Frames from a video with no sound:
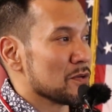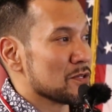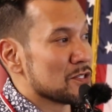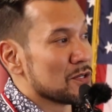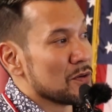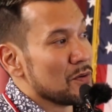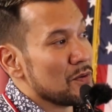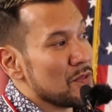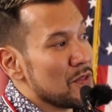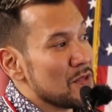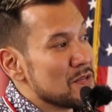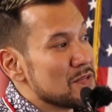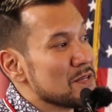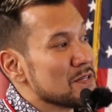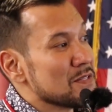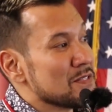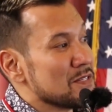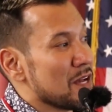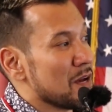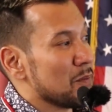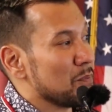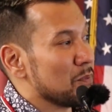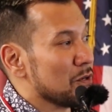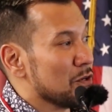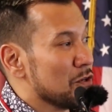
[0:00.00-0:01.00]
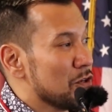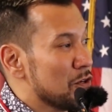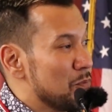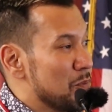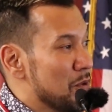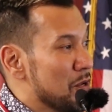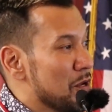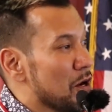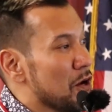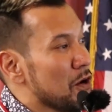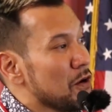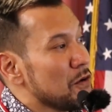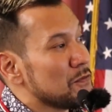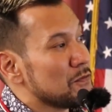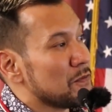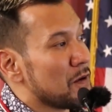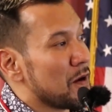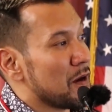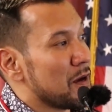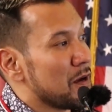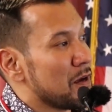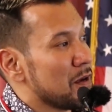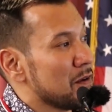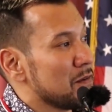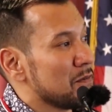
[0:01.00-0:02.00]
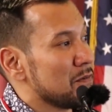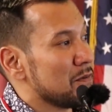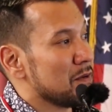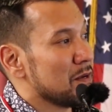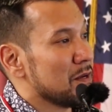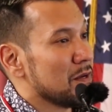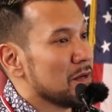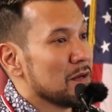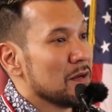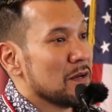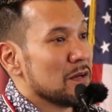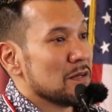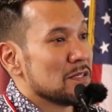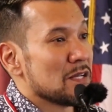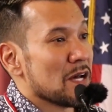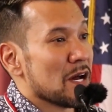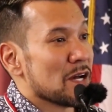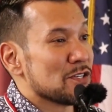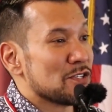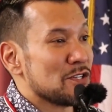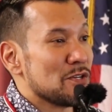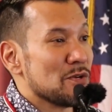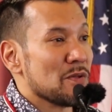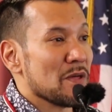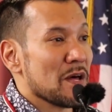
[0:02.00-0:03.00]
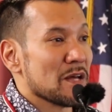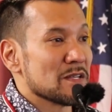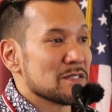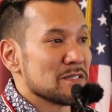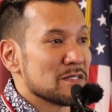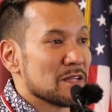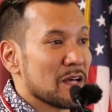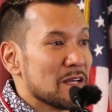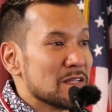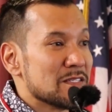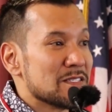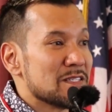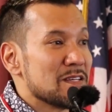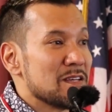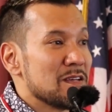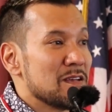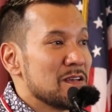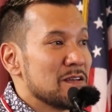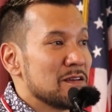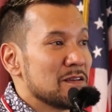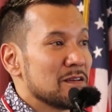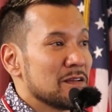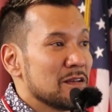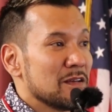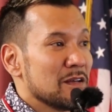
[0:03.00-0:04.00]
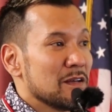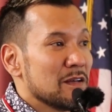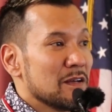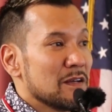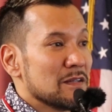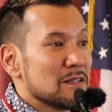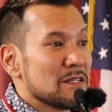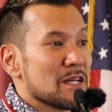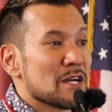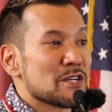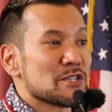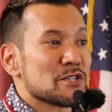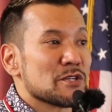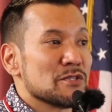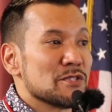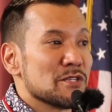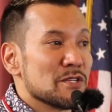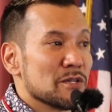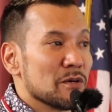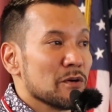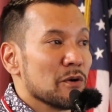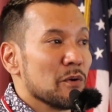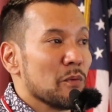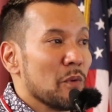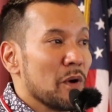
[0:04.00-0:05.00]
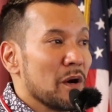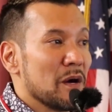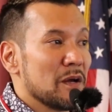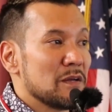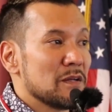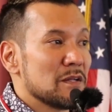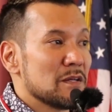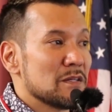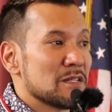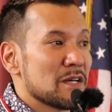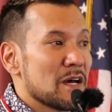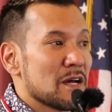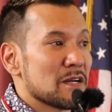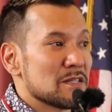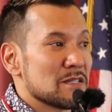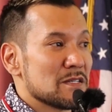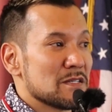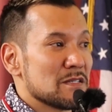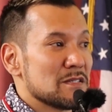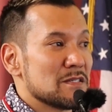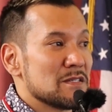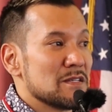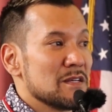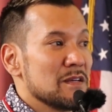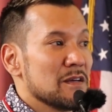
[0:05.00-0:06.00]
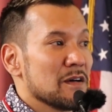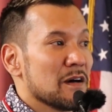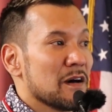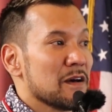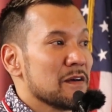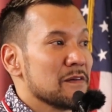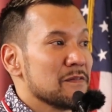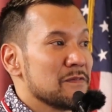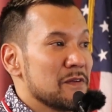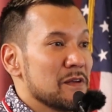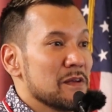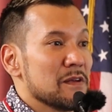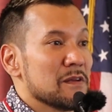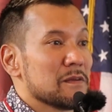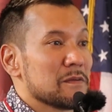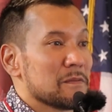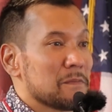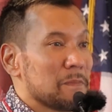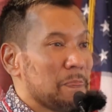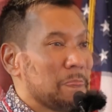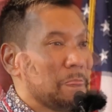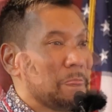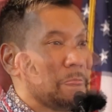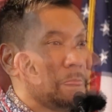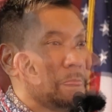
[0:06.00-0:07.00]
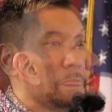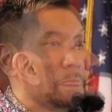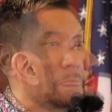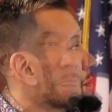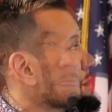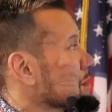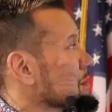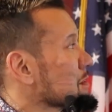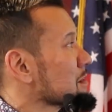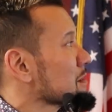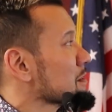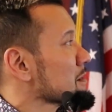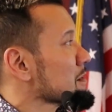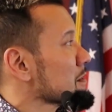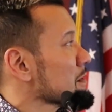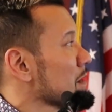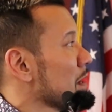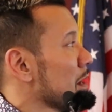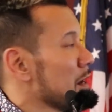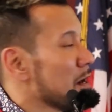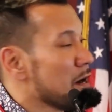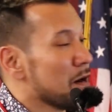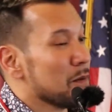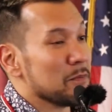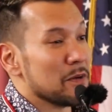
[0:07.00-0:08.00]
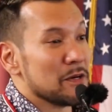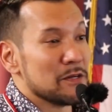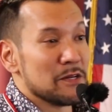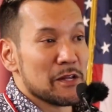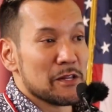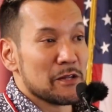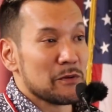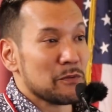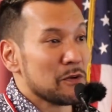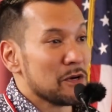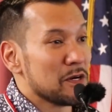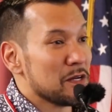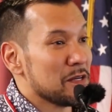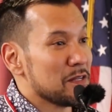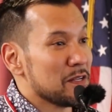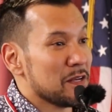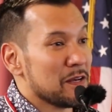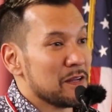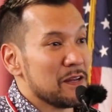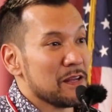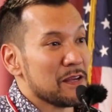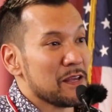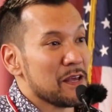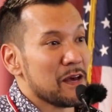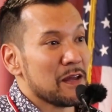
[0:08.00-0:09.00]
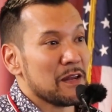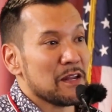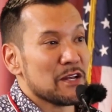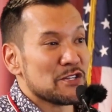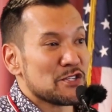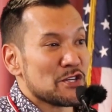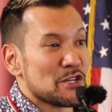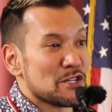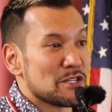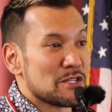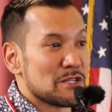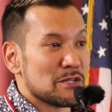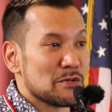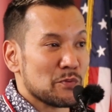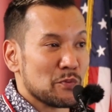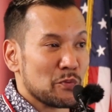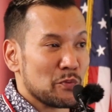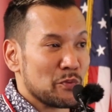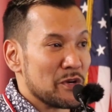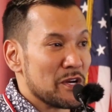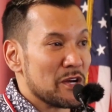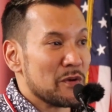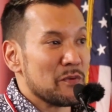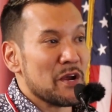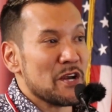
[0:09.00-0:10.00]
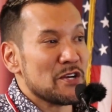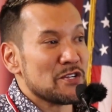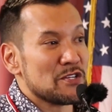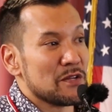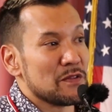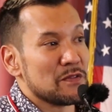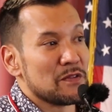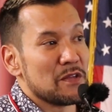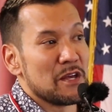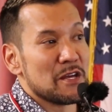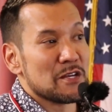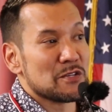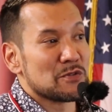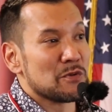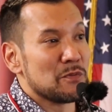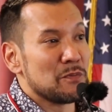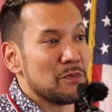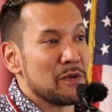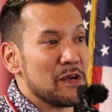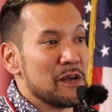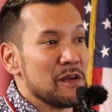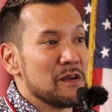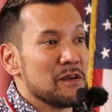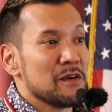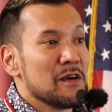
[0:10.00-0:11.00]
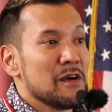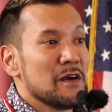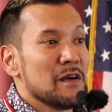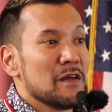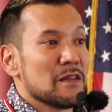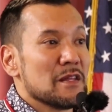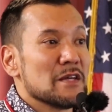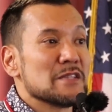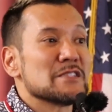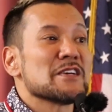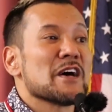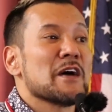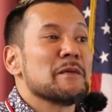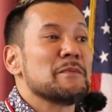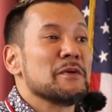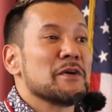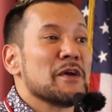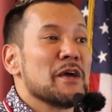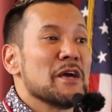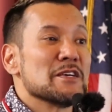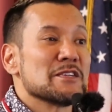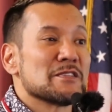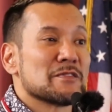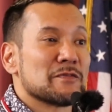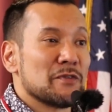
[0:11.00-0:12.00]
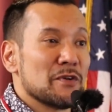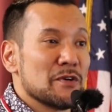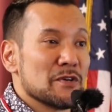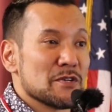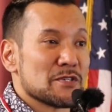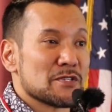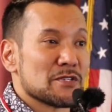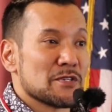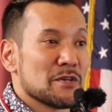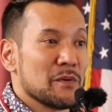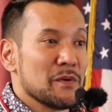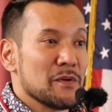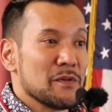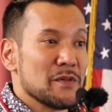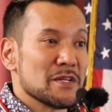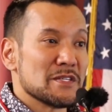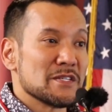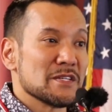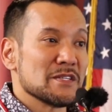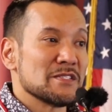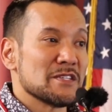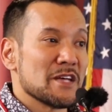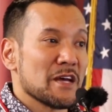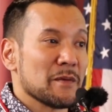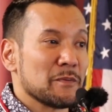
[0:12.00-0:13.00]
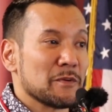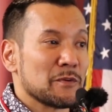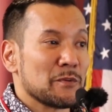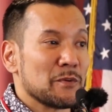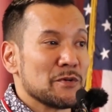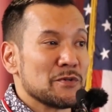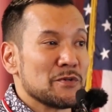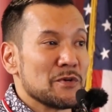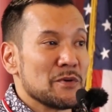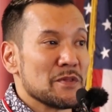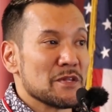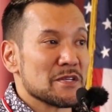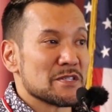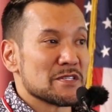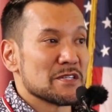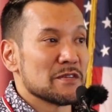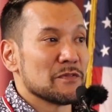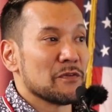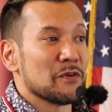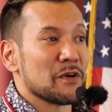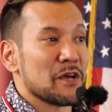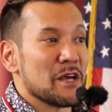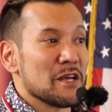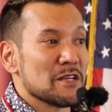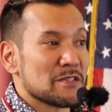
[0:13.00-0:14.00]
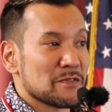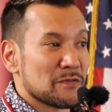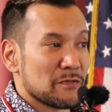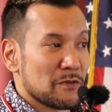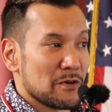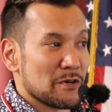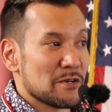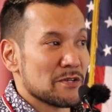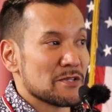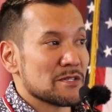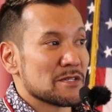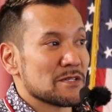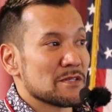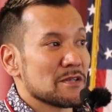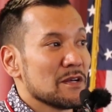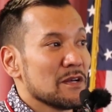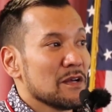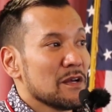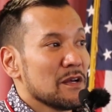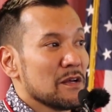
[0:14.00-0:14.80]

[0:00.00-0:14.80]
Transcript: So in this example, it would be 05-2019-01-CIV. Another one, and again, it's just rearranging things, would be the type of case first. So in this example, we're doing the civil case first.